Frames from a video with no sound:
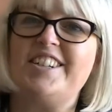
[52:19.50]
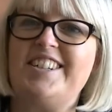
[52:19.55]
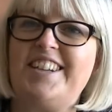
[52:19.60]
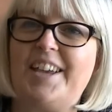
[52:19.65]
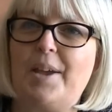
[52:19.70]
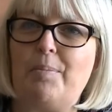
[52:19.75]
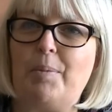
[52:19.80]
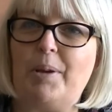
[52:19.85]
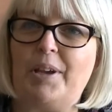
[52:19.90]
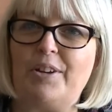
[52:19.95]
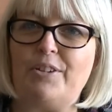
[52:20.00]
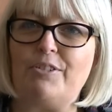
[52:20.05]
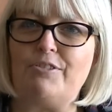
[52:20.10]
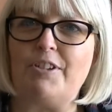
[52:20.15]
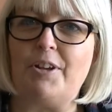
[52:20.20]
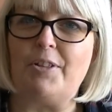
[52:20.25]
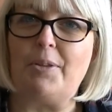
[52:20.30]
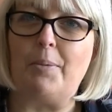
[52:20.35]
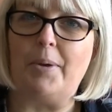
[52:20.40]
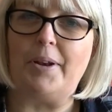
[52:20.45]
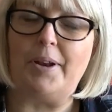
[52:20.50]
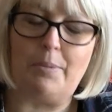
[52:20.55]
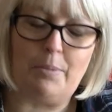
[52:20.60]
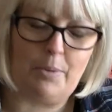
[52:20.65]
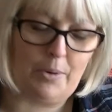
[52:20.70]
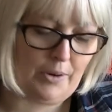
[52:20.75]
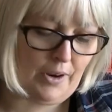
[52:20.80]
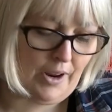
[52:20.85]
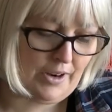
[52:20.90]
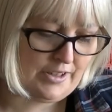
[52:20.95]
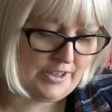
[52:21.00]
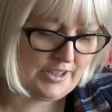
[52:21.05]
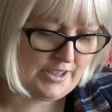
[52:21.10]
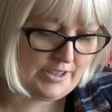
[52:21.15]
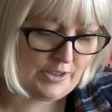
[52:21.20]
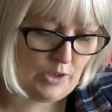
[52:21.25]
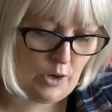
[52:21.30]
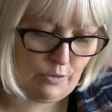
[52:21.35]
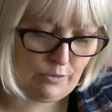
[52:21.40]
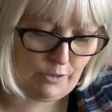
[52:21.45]
get big enough now that when I work on it,
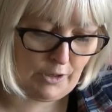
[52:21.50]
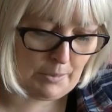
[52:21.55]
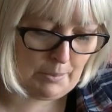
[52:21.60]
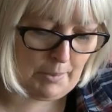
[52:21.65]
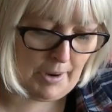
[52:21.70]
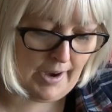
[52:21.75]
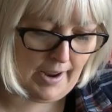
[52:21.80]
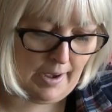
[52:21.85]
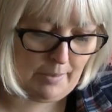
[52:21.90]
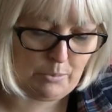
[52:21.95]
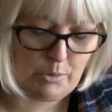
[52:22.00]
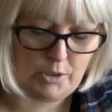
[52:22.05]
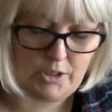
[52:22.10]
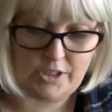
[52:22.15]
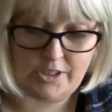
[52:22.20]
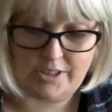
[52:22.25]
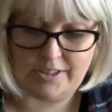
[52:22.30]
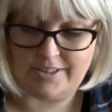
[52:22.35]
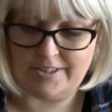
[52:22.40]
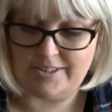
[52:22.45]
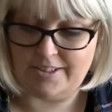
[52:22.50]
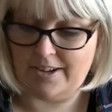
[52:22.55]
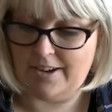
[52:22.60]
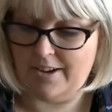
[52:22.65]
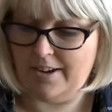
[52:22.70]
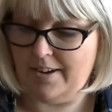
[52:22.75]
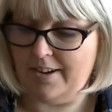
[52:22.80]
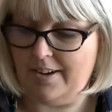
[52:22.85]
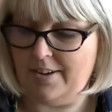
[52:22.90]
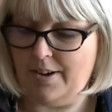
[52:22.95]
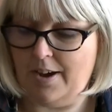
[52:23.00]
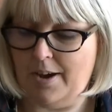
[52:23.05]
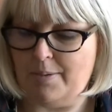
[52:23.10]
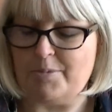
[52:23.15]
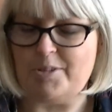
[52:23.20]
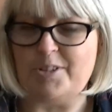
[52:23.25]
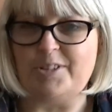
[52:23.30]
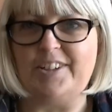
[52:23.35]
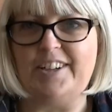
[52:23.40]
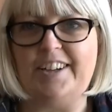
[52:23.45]
it's covering my lap, which is
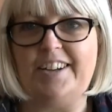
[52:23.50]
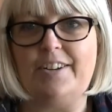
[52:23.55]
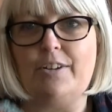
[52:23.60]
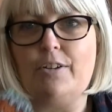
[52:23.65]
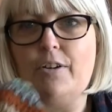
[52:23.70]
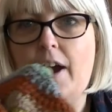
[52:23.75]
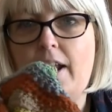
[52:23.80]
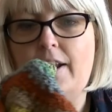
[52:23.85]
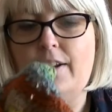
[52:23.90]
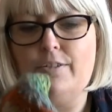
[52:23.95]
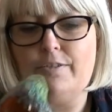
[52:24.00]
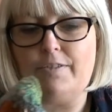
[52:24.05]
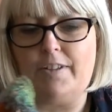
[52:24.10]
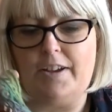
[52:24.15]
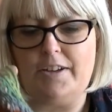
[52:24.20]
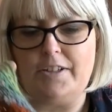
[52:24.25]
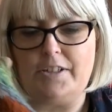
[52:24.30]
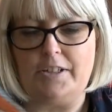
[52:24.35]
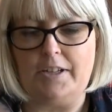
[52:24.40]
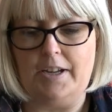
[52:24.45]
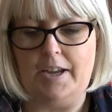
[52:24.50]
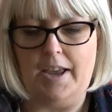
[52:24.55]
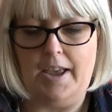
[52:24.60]
absolutely I love that.